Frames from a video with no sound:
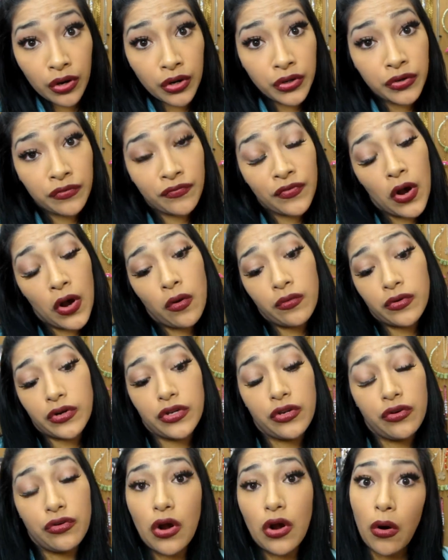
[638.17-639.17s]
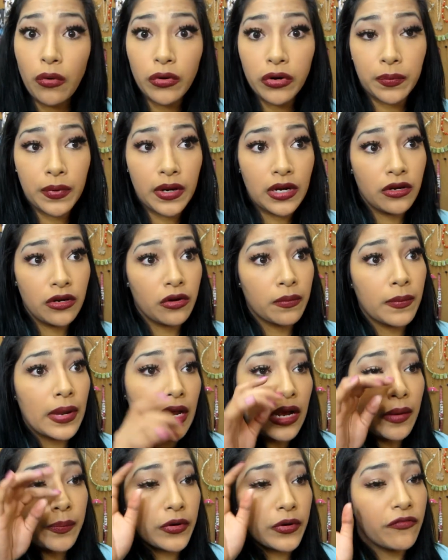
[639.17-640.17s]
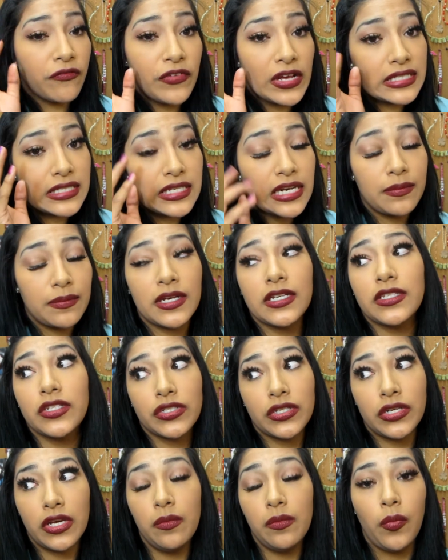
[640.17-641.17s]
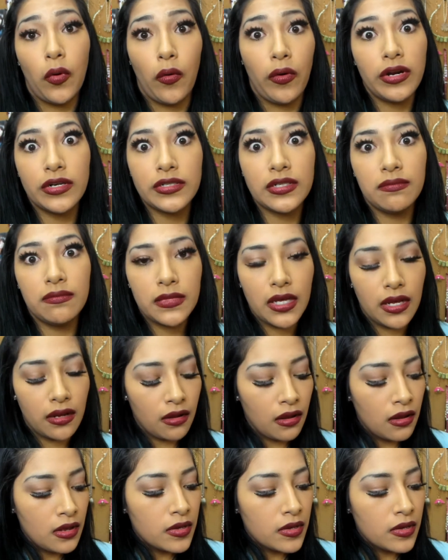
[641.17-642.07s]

on your phone or you know you're painting your makeup or fixing it because there's a cute boy or something,